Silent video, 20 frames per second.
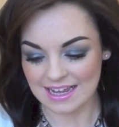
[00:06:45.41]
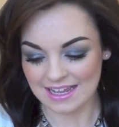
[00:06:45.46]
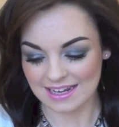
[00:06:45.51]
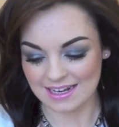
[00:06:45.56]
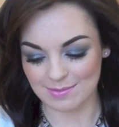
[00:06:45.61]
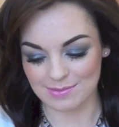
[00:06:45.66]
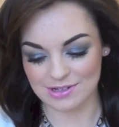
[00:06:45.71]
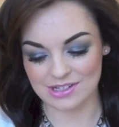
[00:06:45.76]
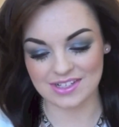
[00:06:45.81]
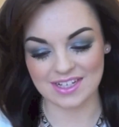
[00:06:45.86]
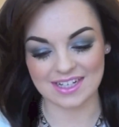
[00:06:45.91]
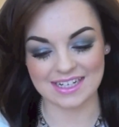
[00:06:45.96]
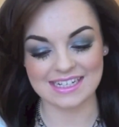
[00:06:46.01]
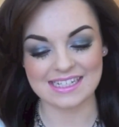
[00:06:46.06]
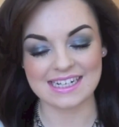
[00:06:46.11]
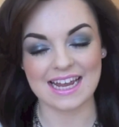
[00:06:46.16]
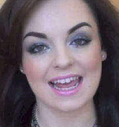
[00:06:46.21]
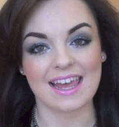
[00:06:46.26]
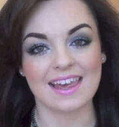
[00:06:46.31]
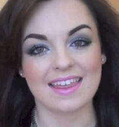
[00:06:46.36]
I'm just going to
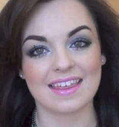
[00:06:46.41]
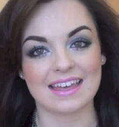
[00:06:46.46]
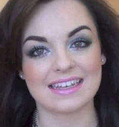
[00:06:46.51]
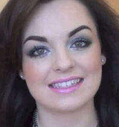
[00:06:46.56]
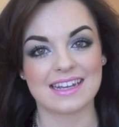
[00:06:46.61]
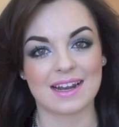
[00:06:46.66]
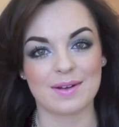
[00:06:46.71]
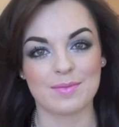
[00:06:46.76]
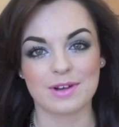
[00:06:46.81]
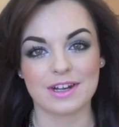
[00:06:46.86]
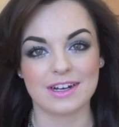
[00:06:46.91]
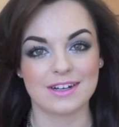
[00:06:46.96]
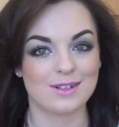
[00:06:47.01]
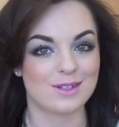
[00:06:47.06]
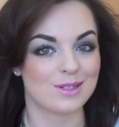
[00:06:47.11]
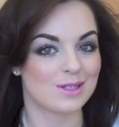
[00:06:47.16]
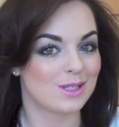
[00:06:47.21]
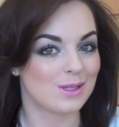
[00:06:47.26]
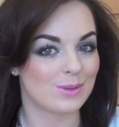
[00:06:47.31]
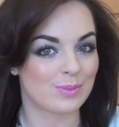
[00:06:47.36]
take this and I'm going to
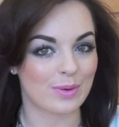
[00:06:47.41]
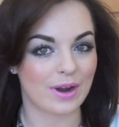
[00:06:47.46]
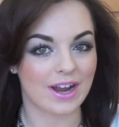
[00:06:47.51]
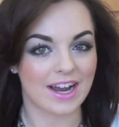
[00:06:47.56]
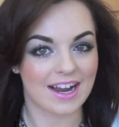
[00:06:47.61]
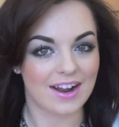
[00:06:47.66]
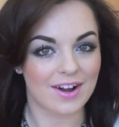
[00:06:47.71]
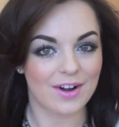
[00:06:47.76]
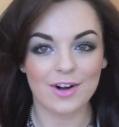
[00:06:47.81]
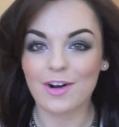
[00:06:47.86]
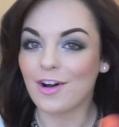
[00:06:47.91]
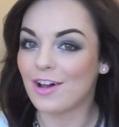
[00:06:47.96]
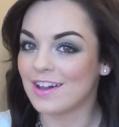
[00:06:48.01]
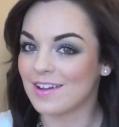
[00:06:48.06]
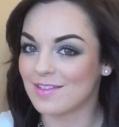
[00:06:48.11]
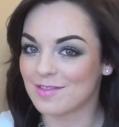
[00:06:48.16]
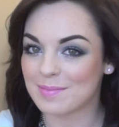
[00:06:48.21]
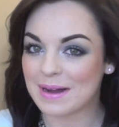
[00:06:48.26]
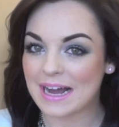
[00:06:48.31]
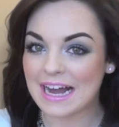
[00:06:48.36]
just spray it all
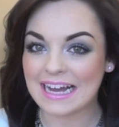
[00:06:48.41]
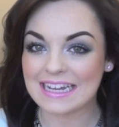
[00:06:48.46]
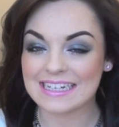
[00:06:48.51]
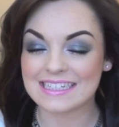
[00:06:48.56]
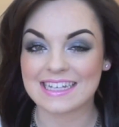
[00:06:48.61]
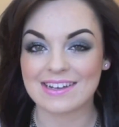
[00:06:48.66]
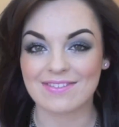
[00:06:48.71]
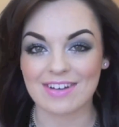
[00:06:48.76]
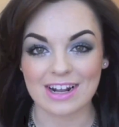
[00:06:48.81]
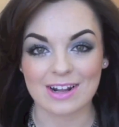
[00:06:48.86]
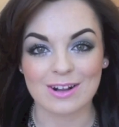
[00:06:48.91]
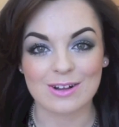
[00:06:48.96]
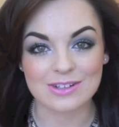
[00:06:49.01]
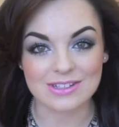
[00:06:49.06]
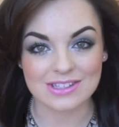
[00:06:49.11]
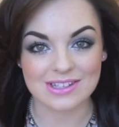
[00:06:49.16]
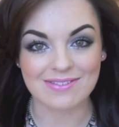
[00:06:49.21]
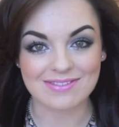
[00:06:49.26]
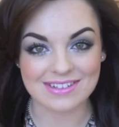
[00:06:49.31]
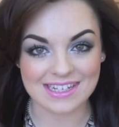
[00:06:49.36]
over my hair to give it
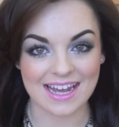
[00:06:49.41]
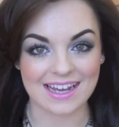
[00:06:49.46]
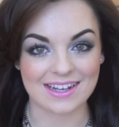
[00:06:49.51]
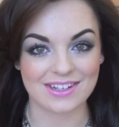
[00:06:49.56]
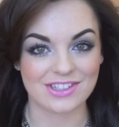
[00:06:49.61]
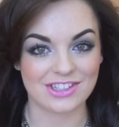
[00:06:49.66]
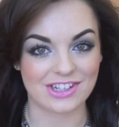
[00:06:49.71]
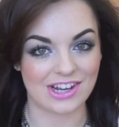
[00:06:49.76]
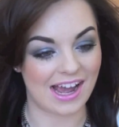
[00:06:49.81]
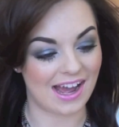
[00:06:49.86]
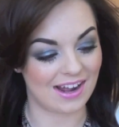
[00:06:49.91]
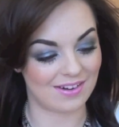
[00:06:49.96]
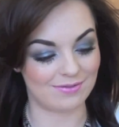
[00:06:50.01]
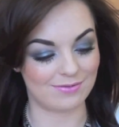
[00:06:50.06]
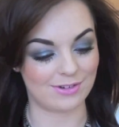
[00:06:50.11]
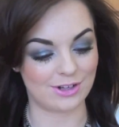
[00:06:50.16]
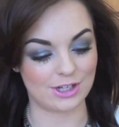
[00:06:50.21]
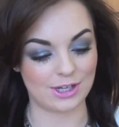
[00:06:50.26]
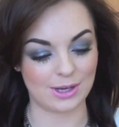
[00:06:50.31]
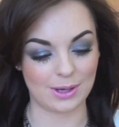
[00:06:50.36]
lots of texture and
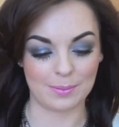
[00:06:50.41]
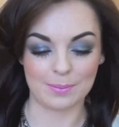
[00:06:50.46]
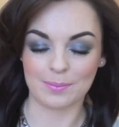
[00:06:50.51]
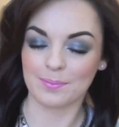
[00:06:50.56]
volume.